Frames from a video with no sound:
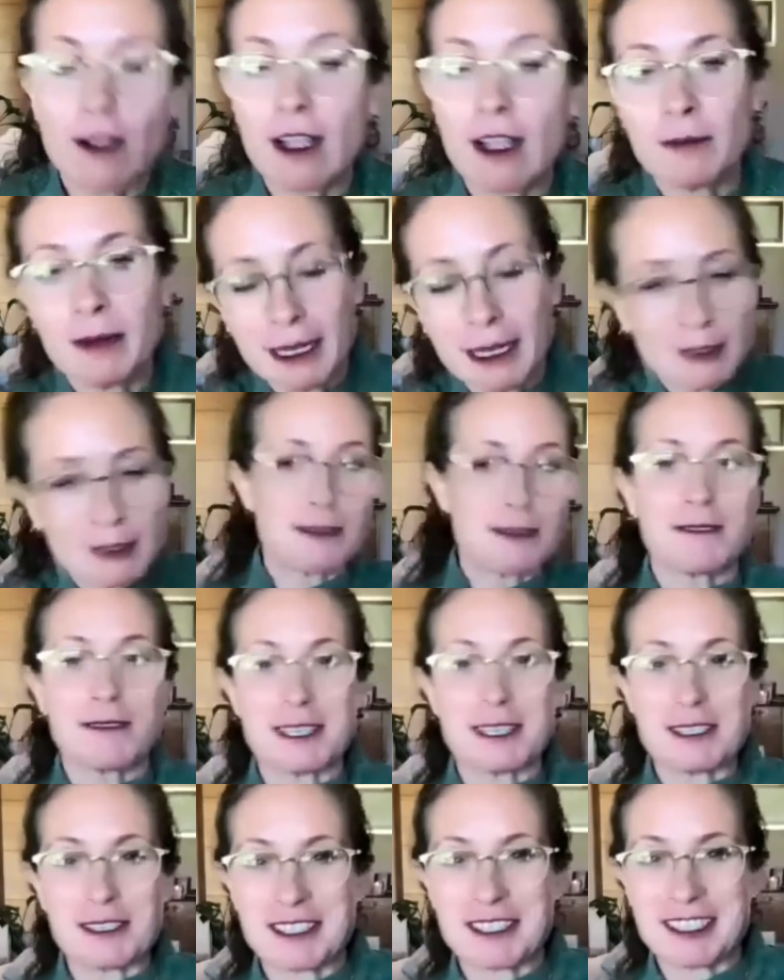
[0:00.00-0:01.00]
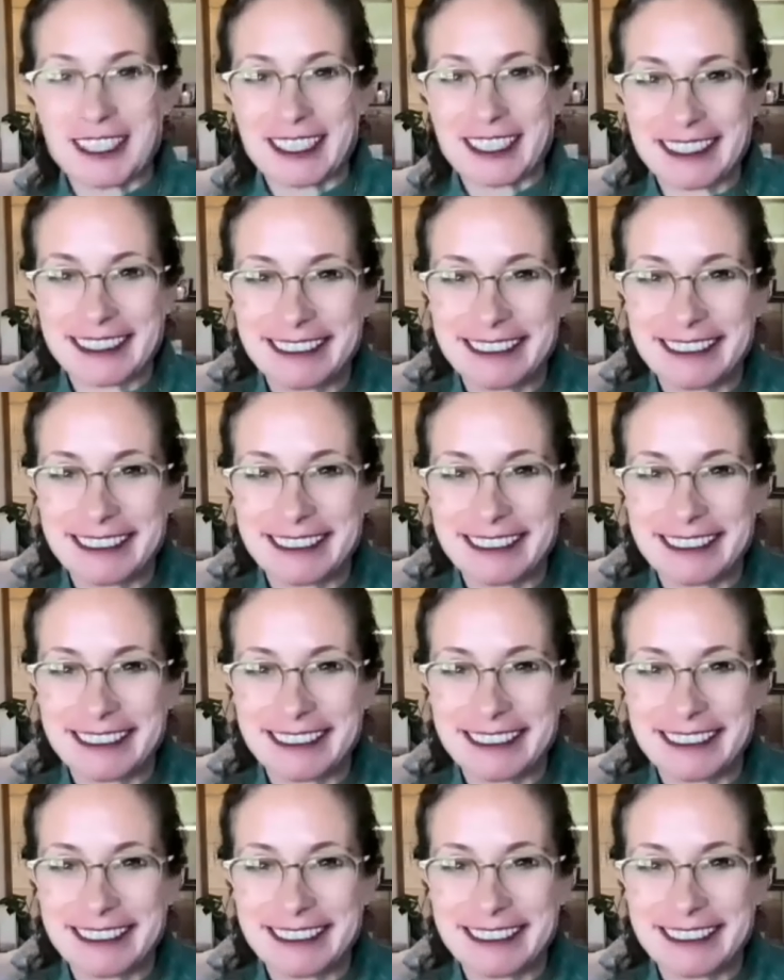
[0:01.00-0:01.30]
Okay, back to the questions.